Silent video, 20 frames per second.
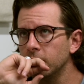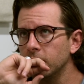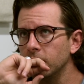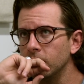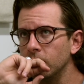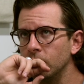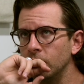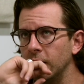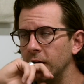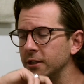
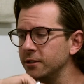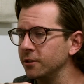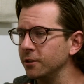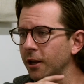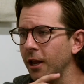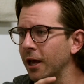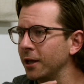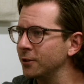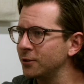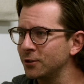
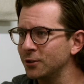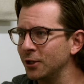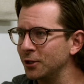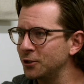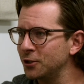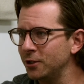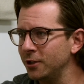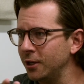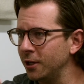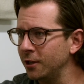Roslyn has
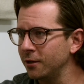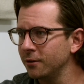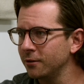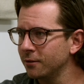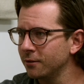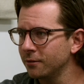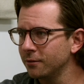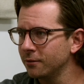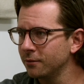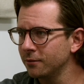such neat
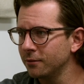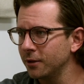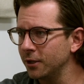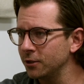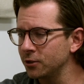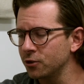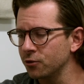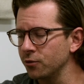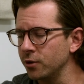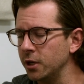
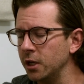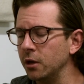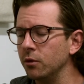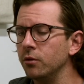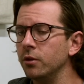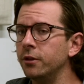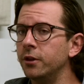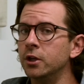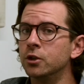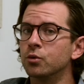history.
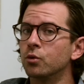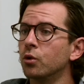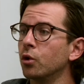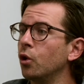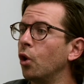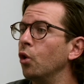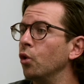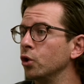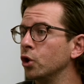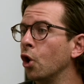These were
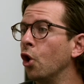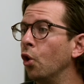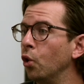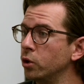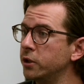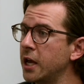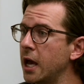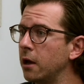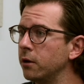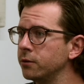old coal
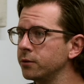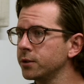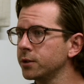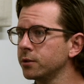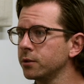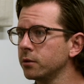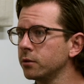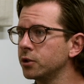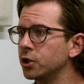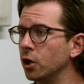towns.
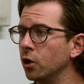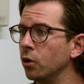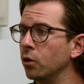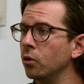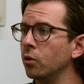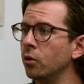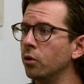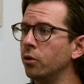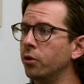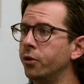
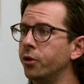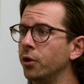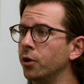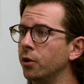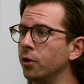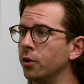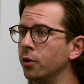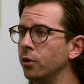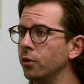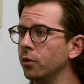So
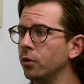the